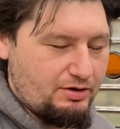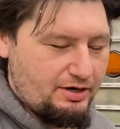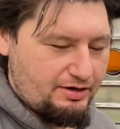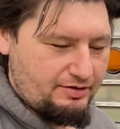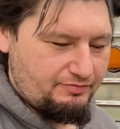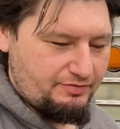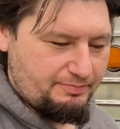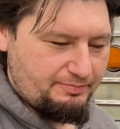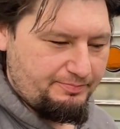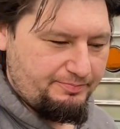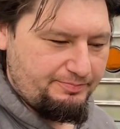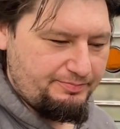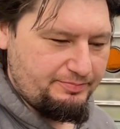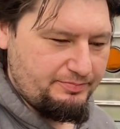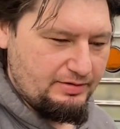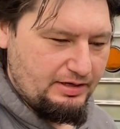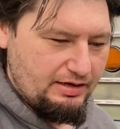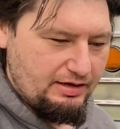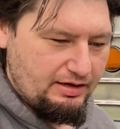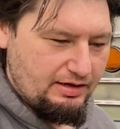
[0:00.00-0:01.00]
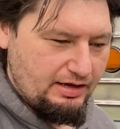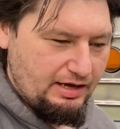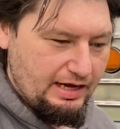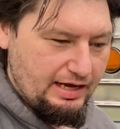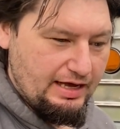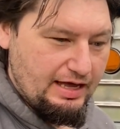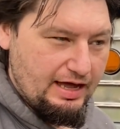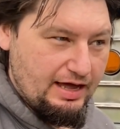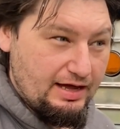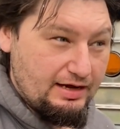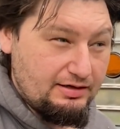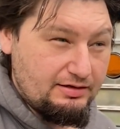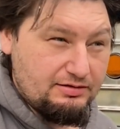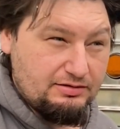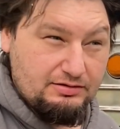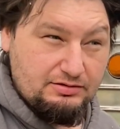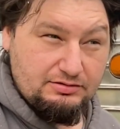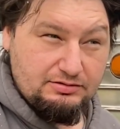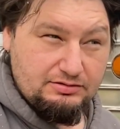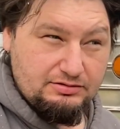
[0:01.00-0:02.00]
out of them. I got
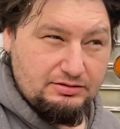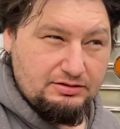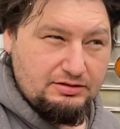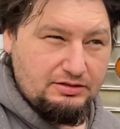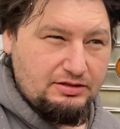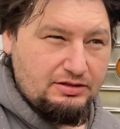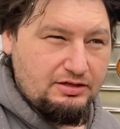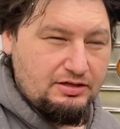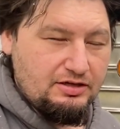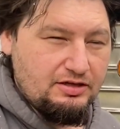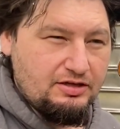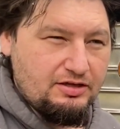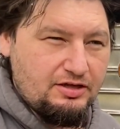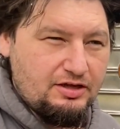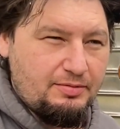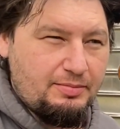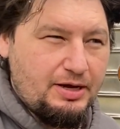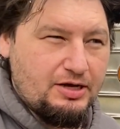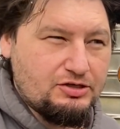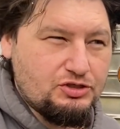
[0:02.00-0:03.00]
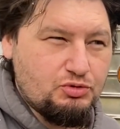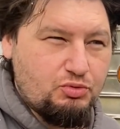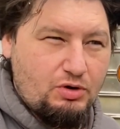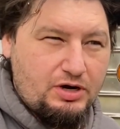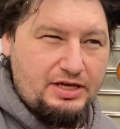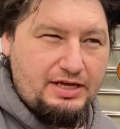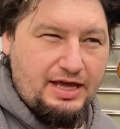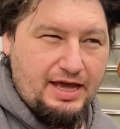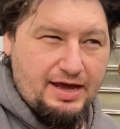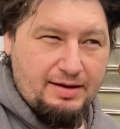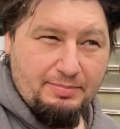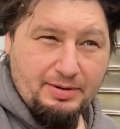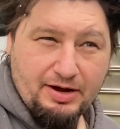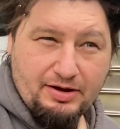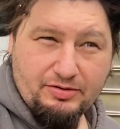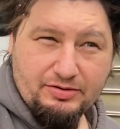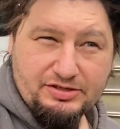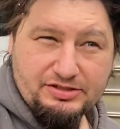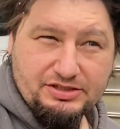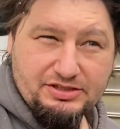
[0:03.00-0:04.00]
about 20 amp
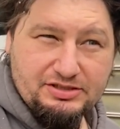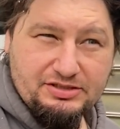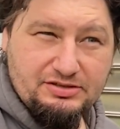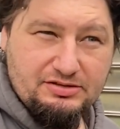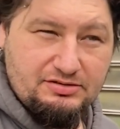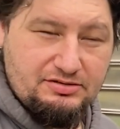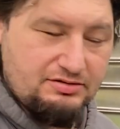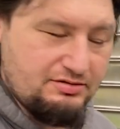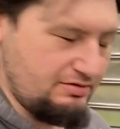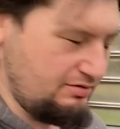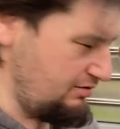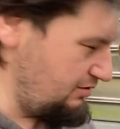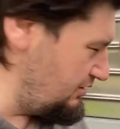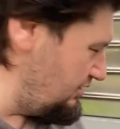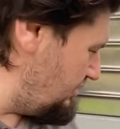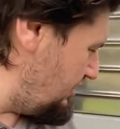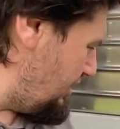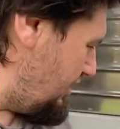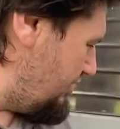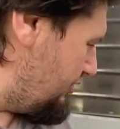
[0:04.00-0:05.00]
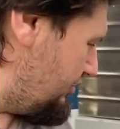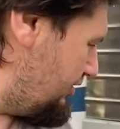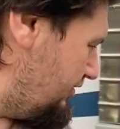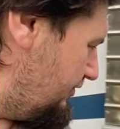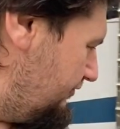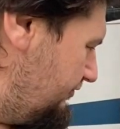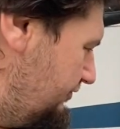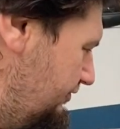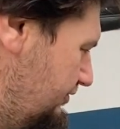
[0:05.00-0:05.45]
hours out of,